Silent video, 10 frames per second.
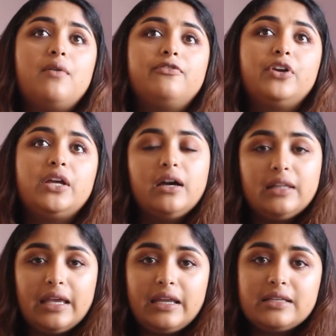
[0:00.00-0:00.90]
for young
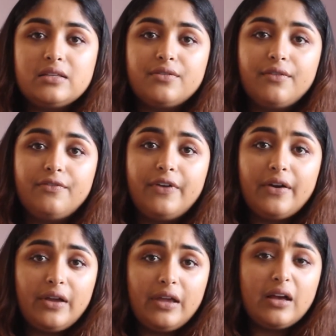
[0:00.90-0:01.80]
ladies, it's a
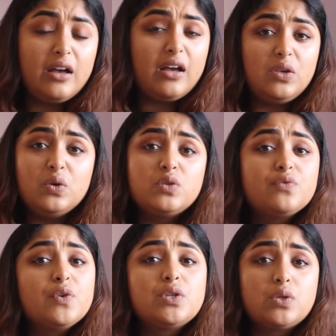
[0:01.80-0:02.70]
very
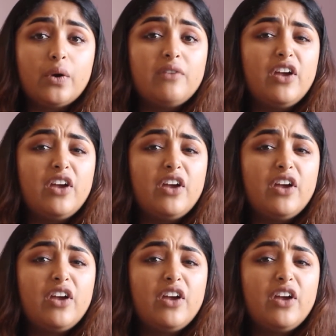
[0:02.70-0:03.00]
useful story,